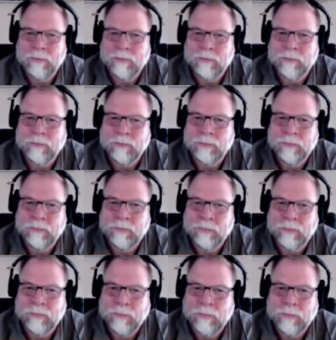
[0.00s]

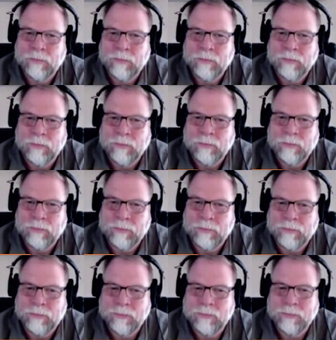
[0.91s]

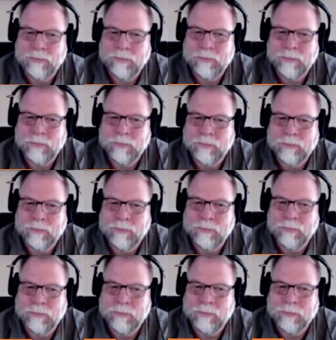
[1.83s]

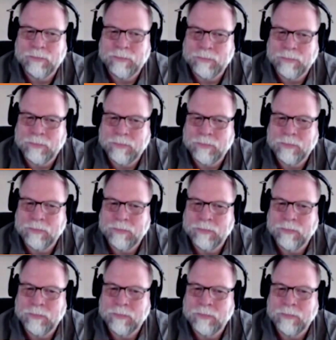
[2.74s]

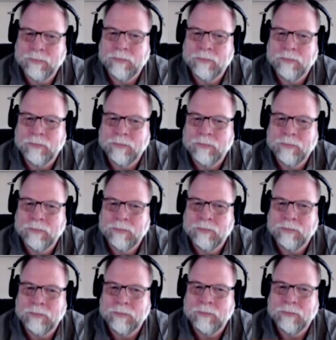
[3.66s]

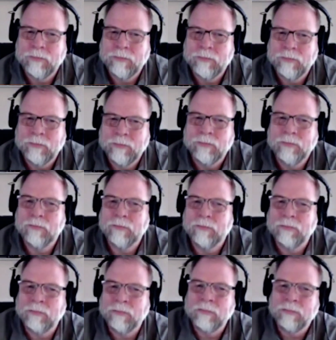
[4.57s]

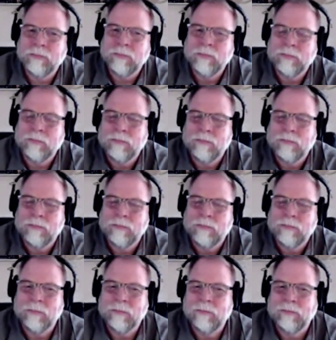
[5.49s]

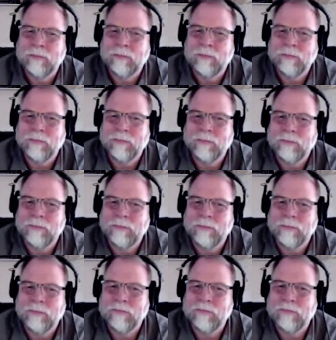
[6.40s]

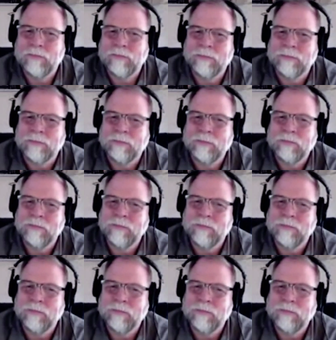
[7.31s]
(not speaking)